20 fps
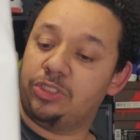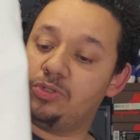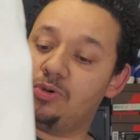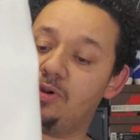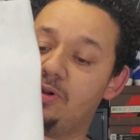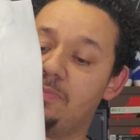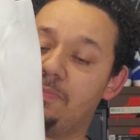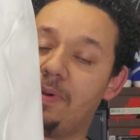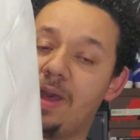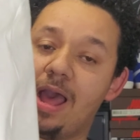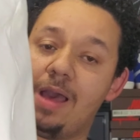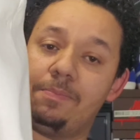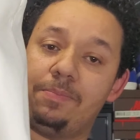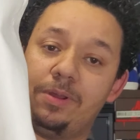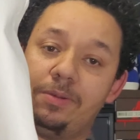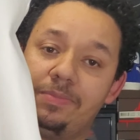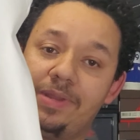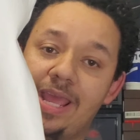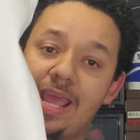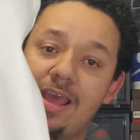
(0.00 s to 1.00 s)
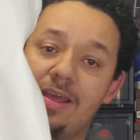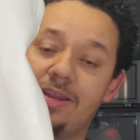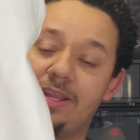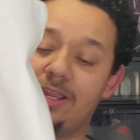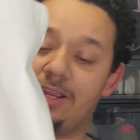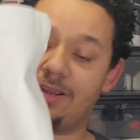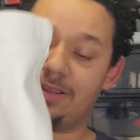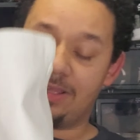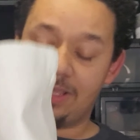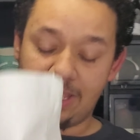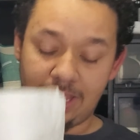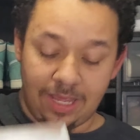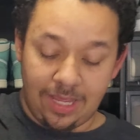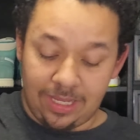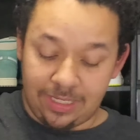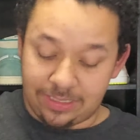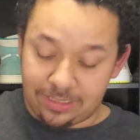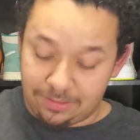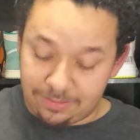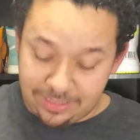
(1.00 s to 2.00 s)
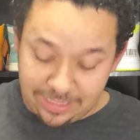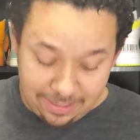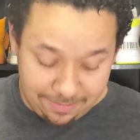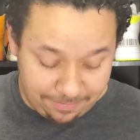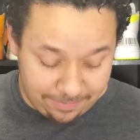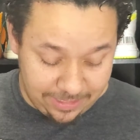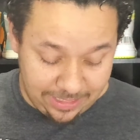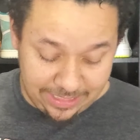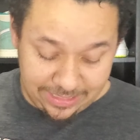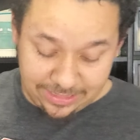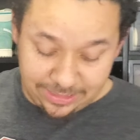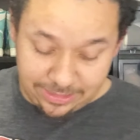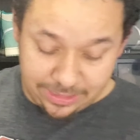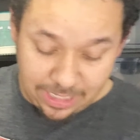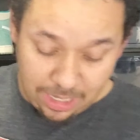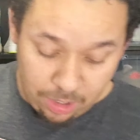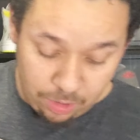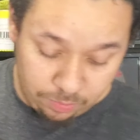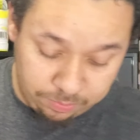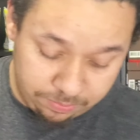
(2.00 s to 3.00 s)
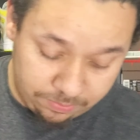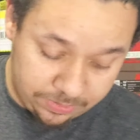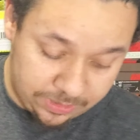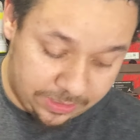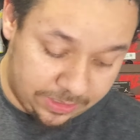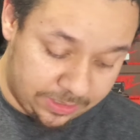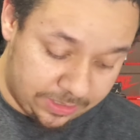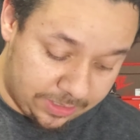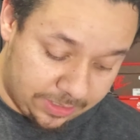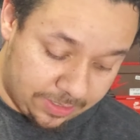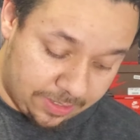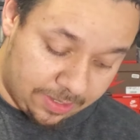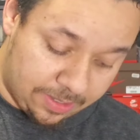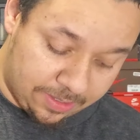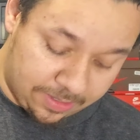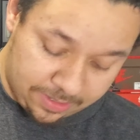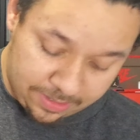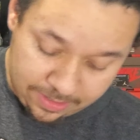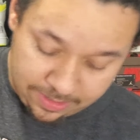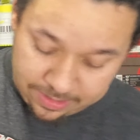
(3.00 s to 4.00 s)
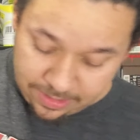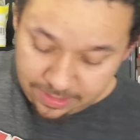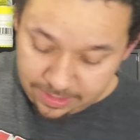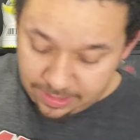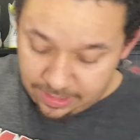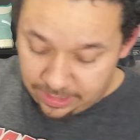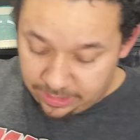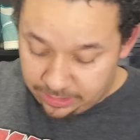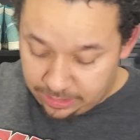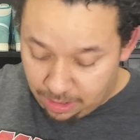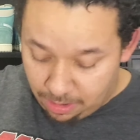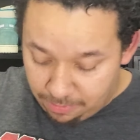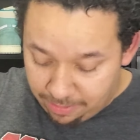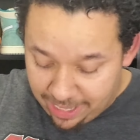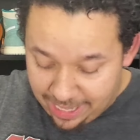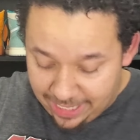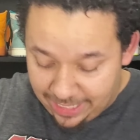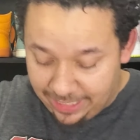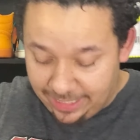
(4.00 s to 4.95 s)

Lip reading: Jordan pop-up down there. So definitely it's dope. Go ahead